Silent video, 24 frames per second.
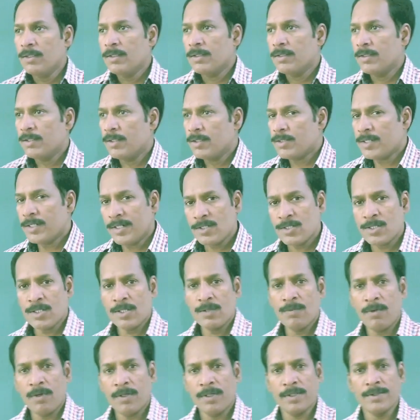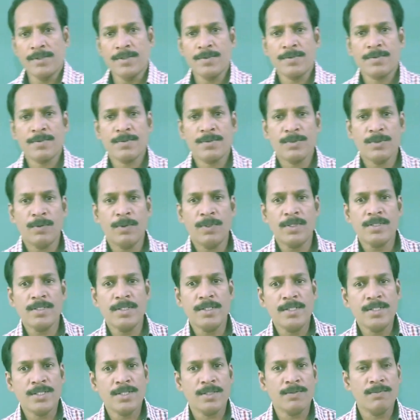there is a disadvantage. So what is
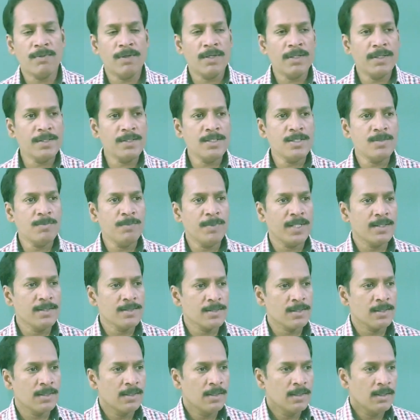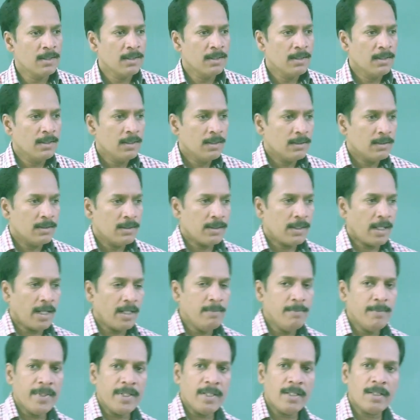the disadvantages means the
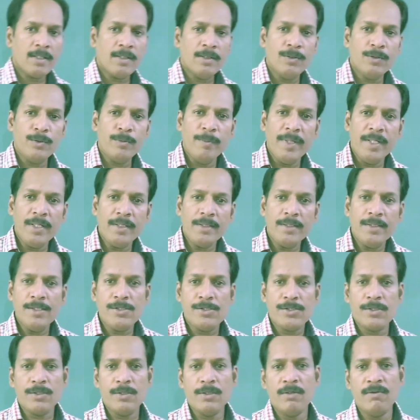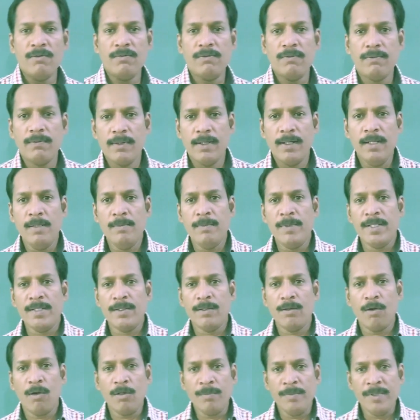time taken to make decision of
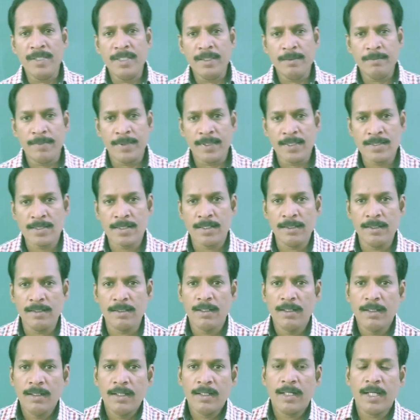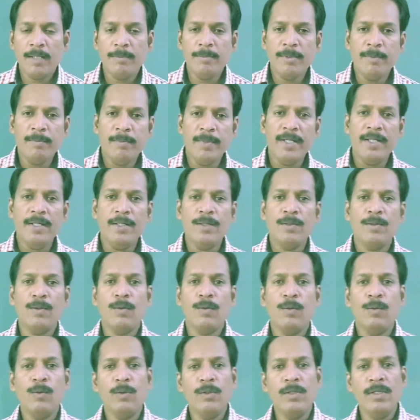element not being present can be
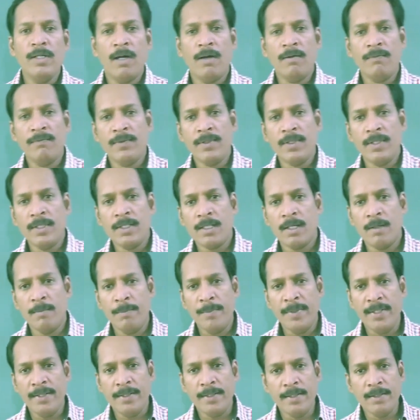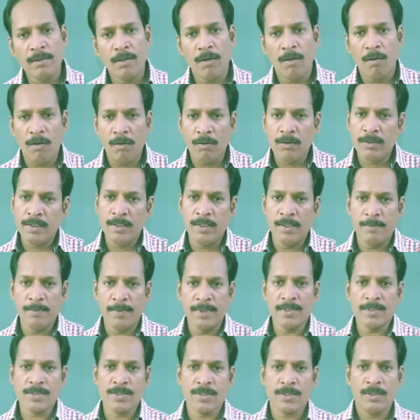made only after comparing all the
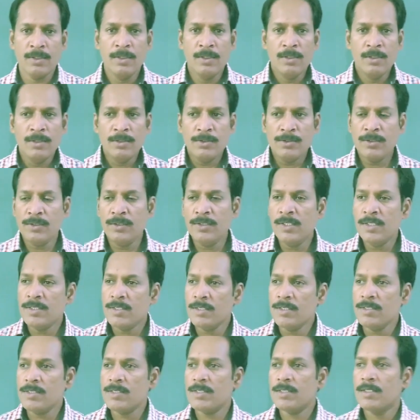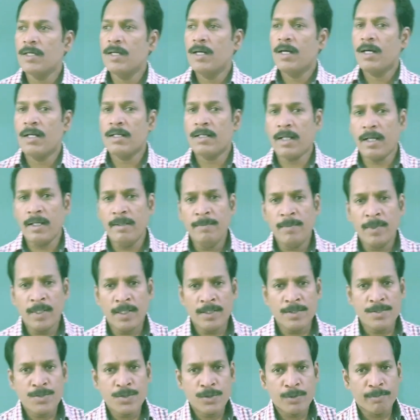elements. So this is a time
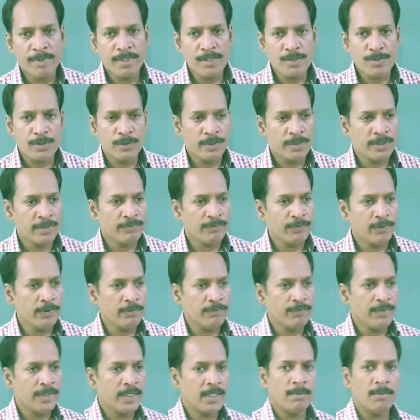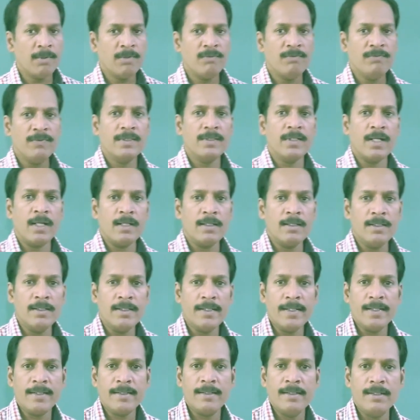consuming. So therefore we come up with
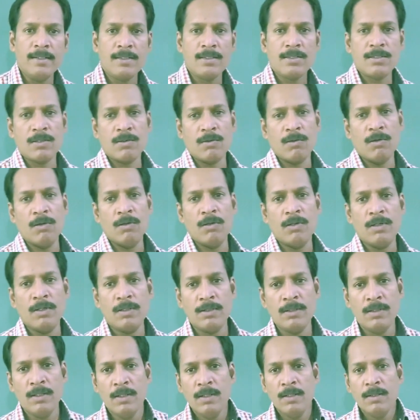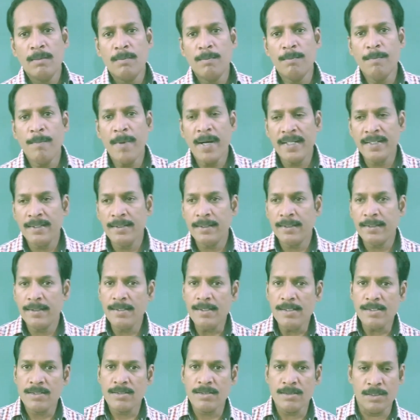another technique called
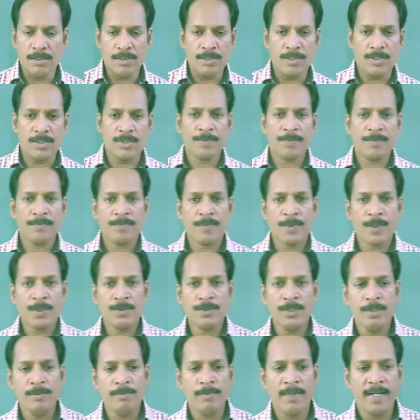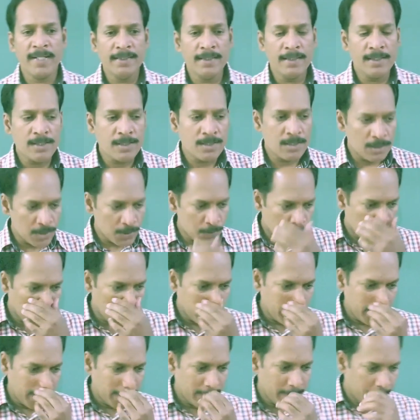binary search. So in binary search
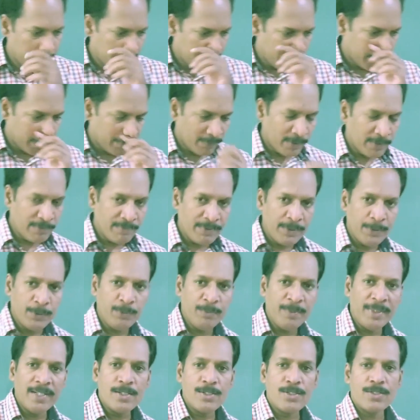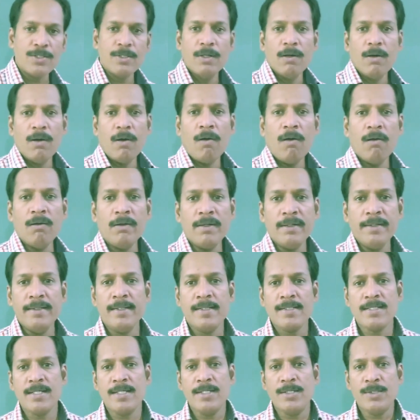what we do means,
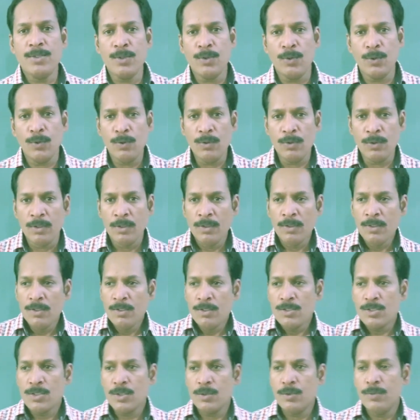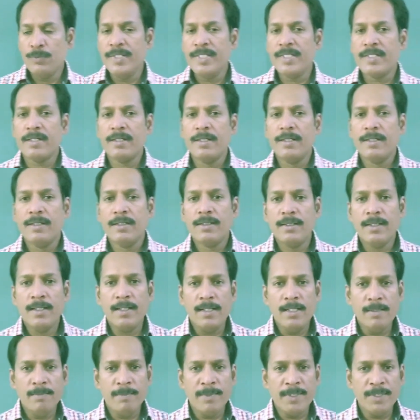already as I told, so the
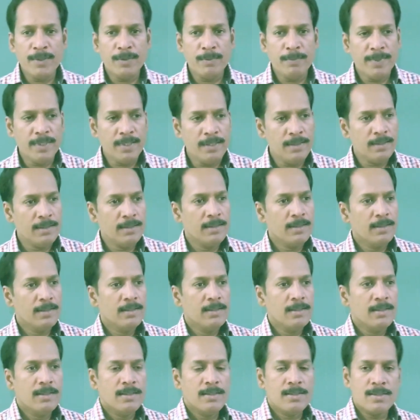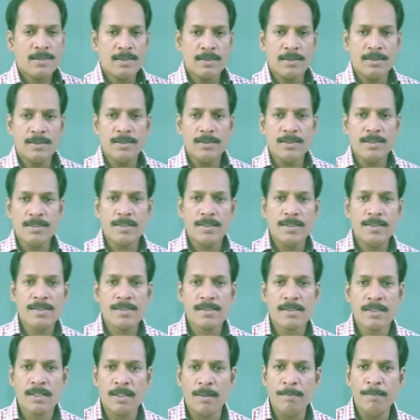element to be searched
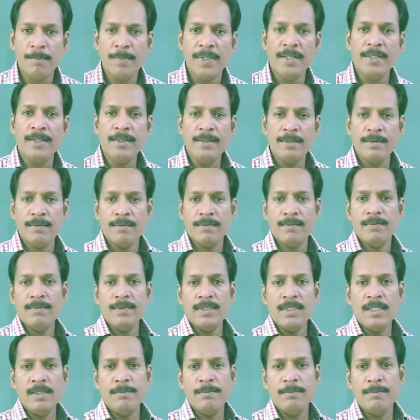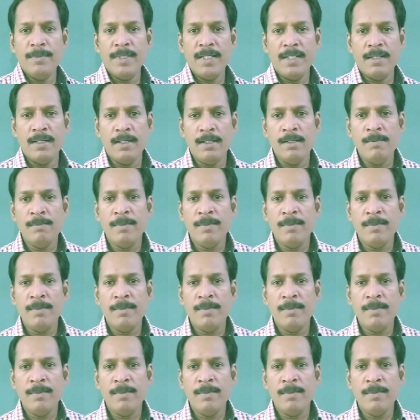is compared with the middle